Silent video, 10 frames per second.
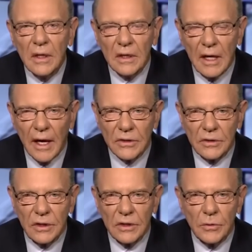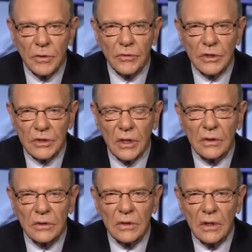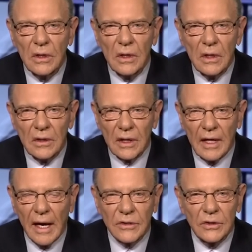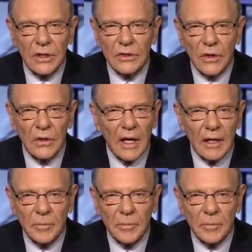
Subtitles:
casualties would result. The casualties are light,